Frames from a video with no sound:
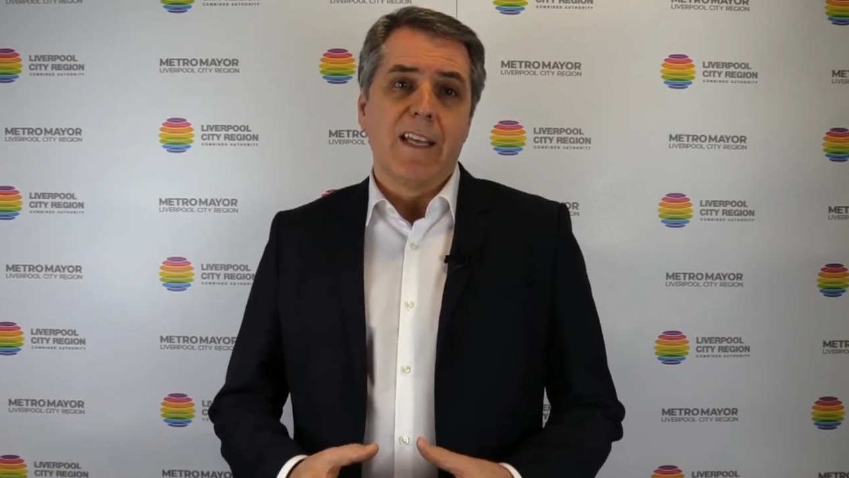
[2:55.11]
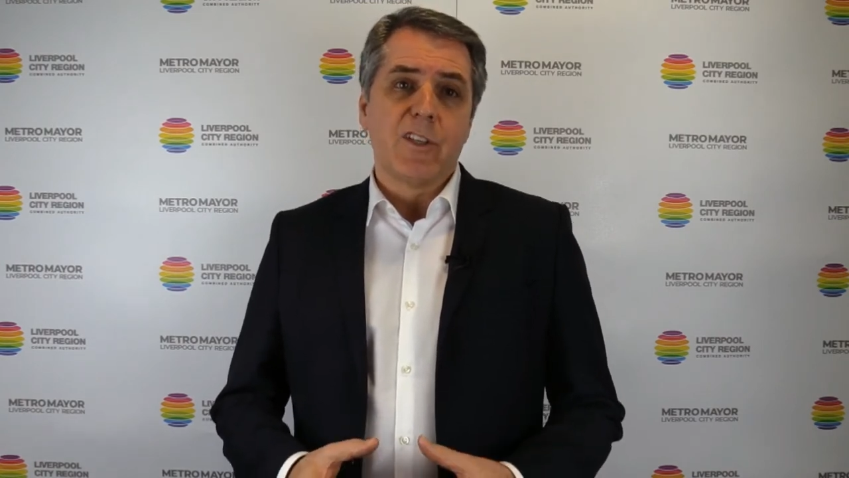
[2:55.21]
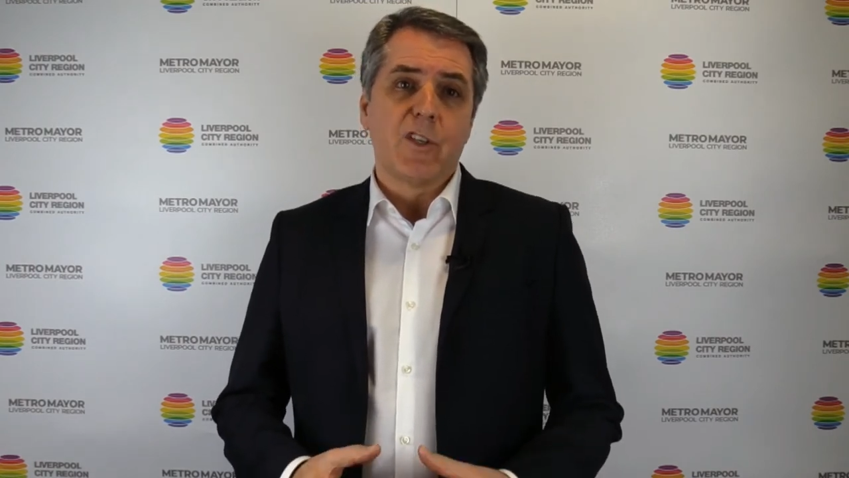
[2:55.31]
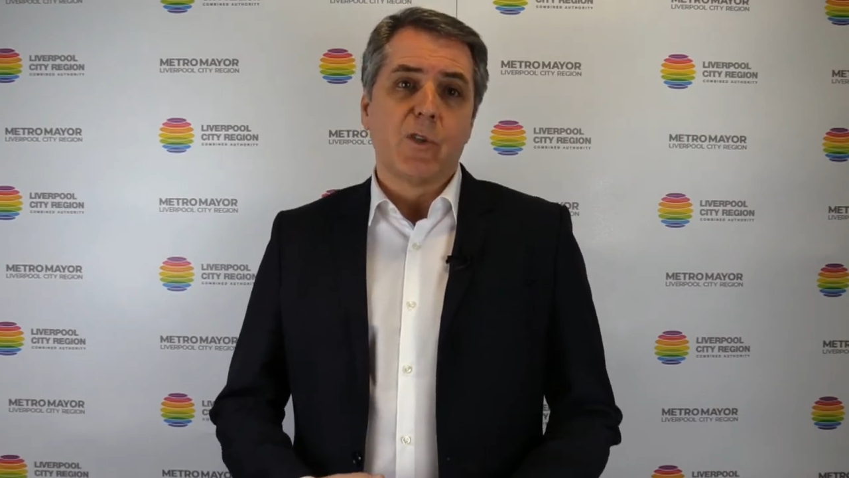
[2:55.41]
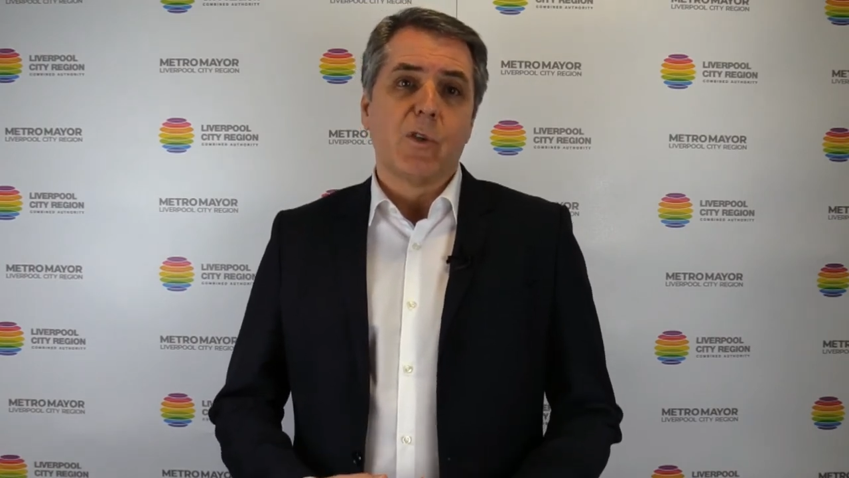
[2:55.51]

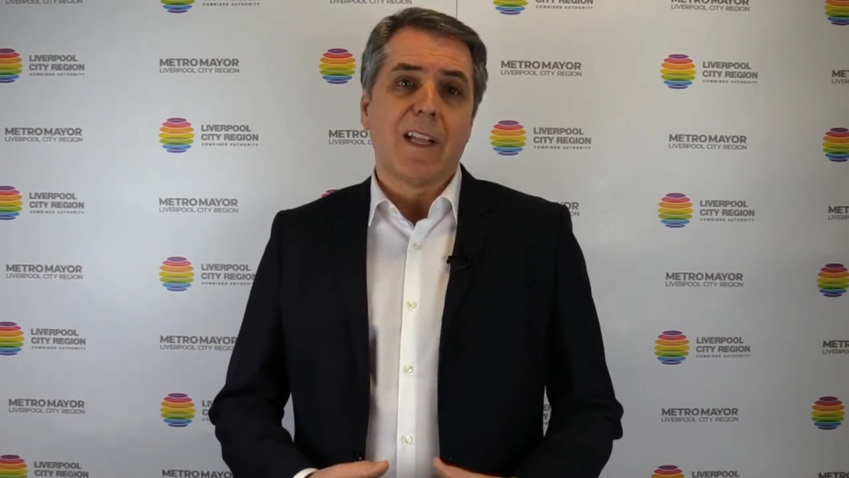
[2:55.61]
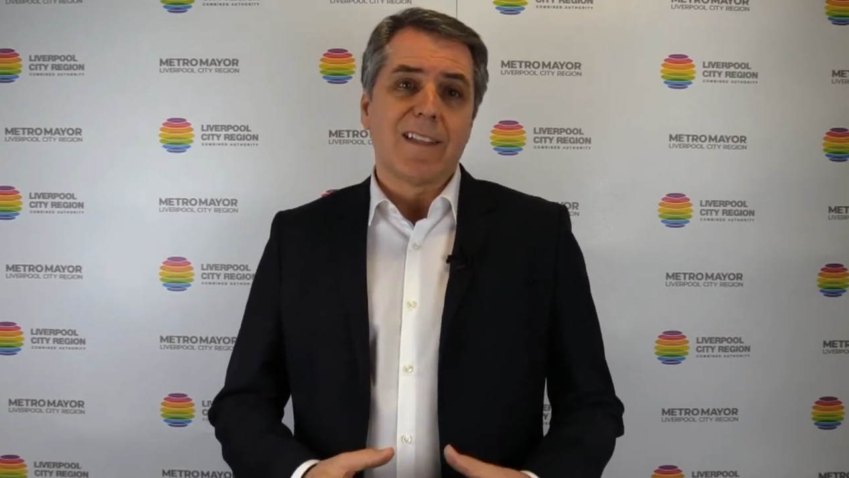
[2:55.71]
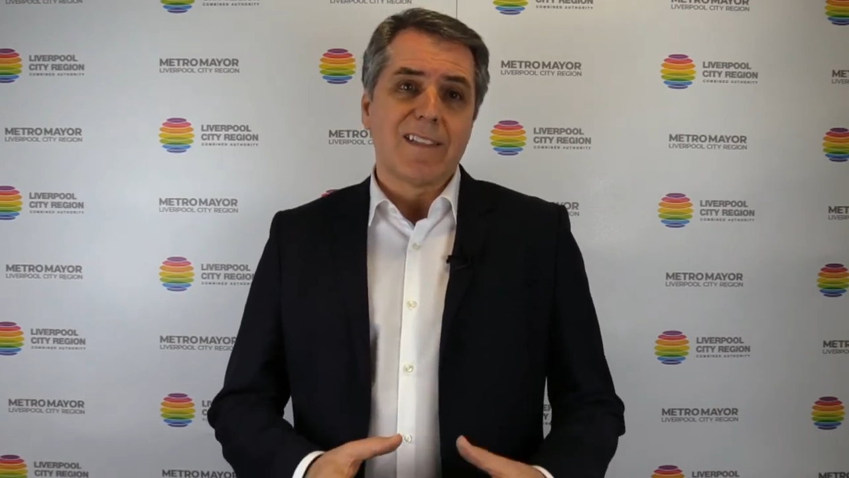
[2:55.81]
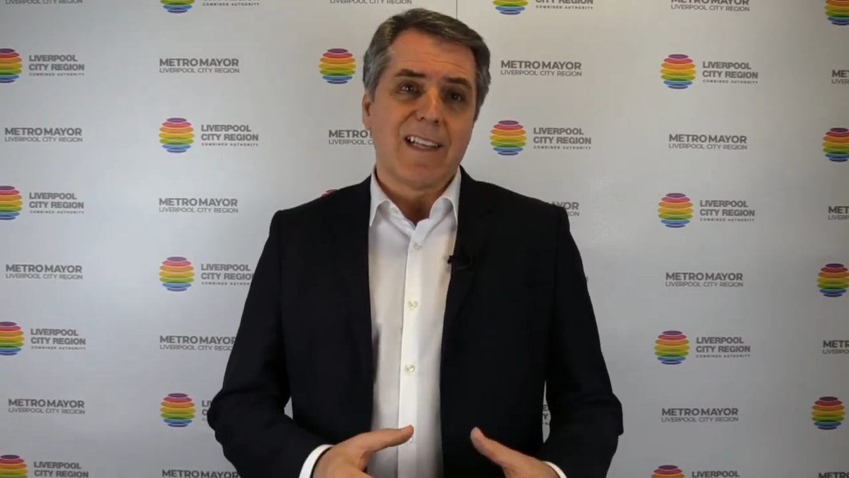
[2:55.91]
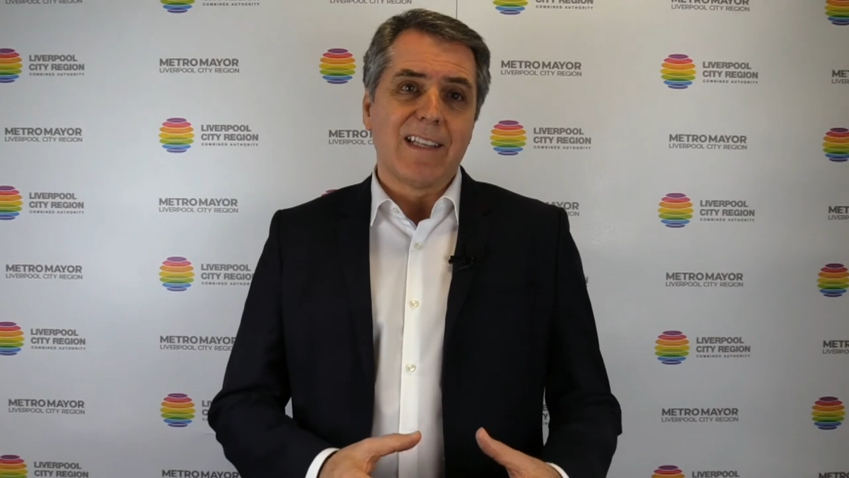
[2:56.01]
ensure
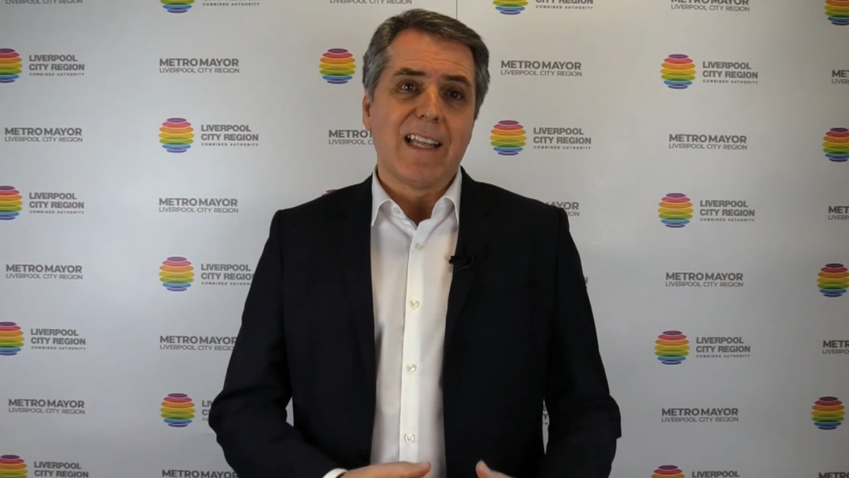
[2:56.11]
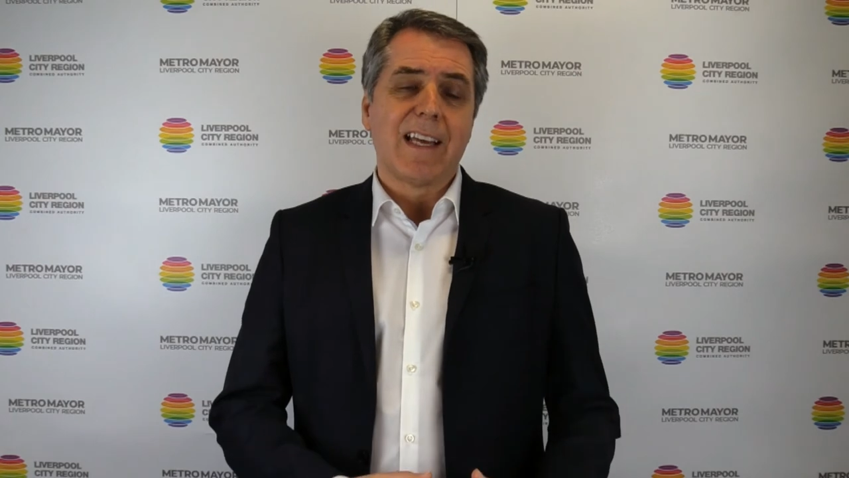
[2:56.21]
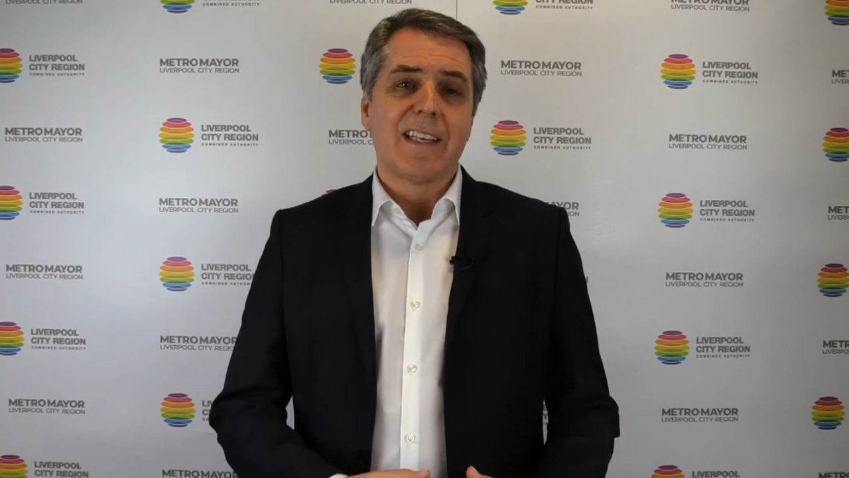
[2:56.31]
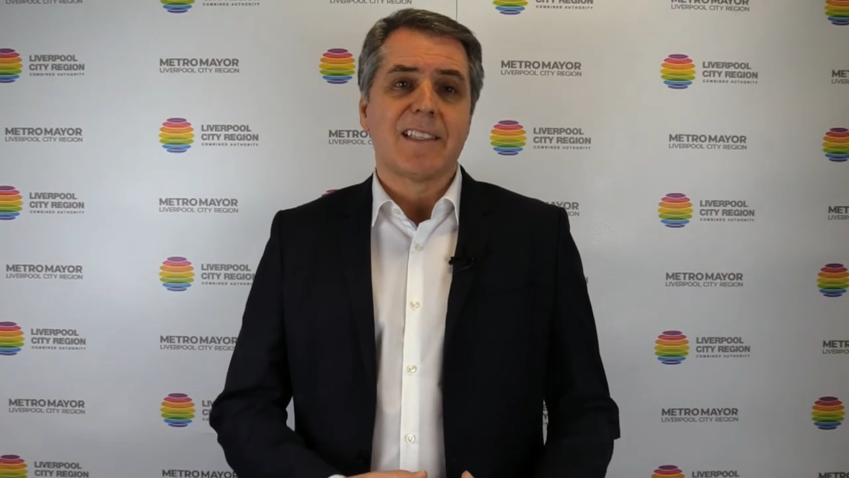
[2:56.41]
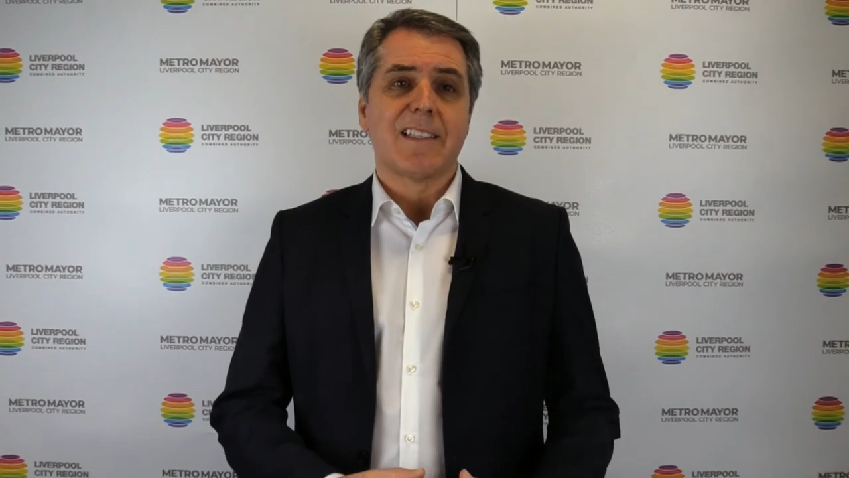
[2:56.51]
that there's a
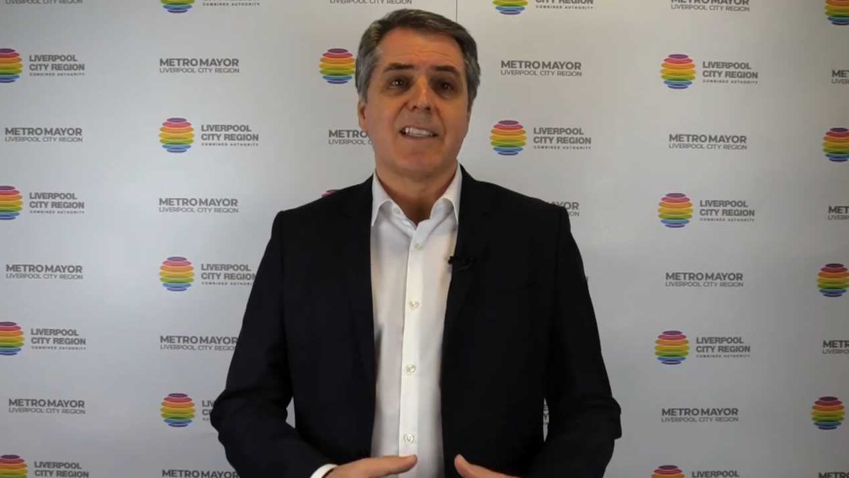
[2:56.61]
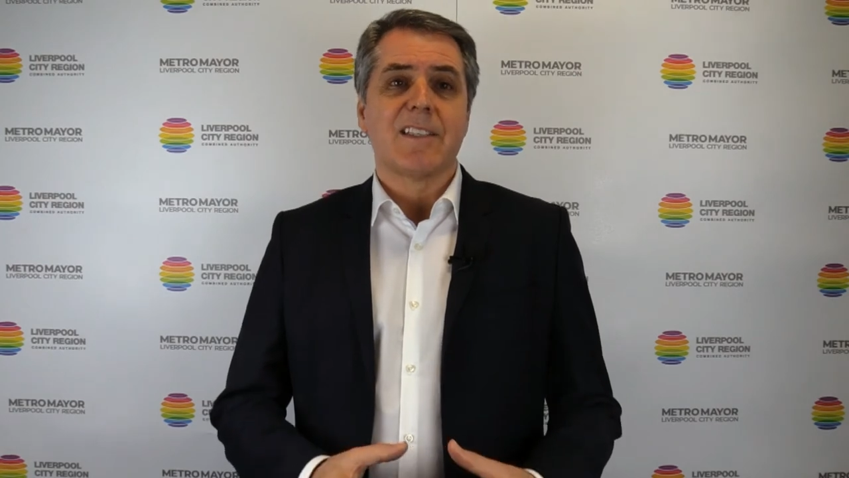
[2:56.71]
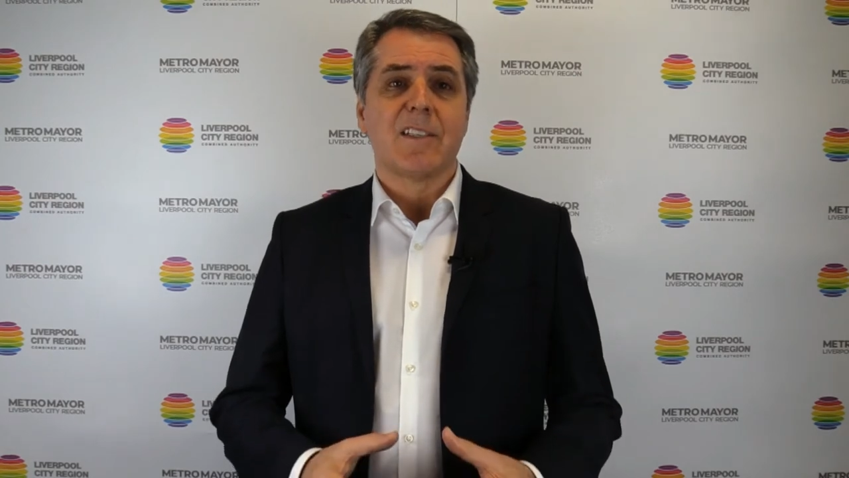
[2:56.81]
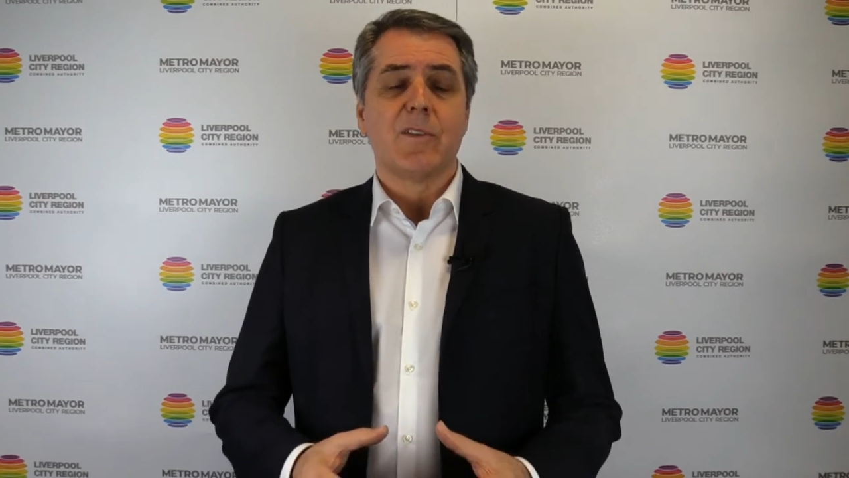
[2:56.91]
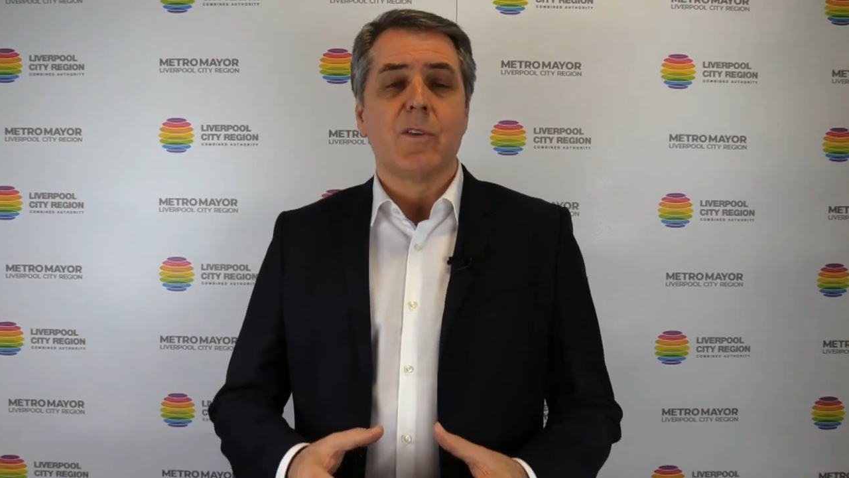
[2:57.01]
legacy
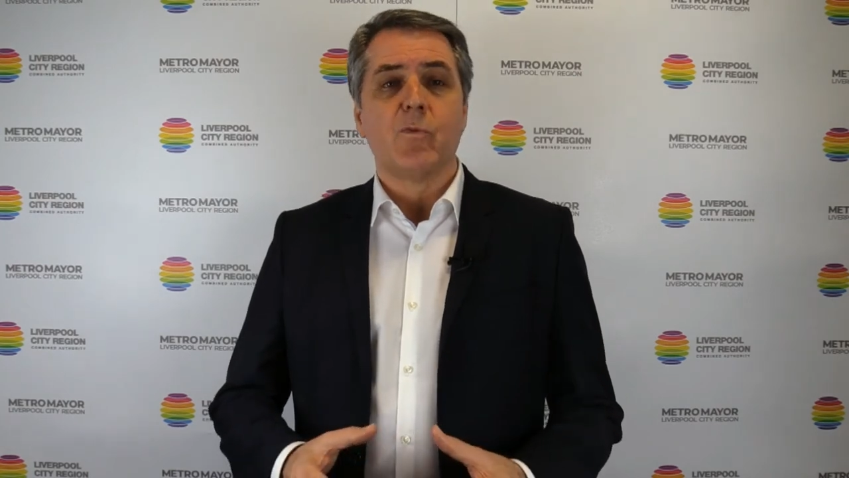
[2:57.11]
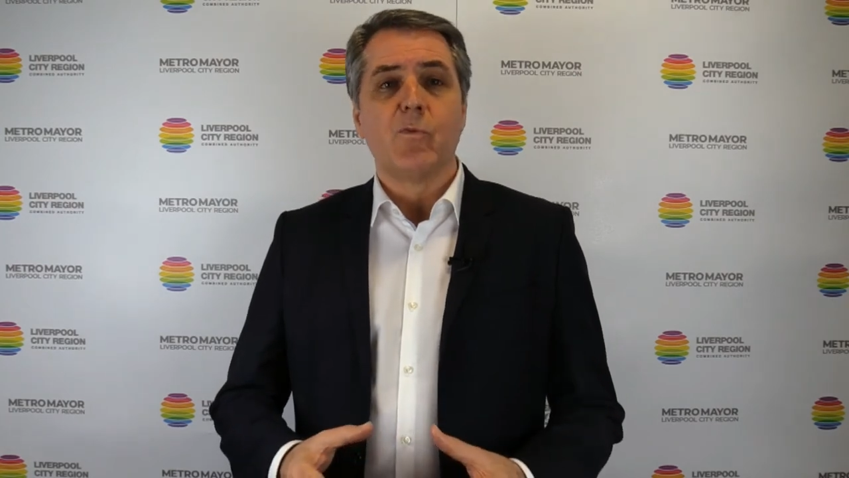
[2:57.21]
to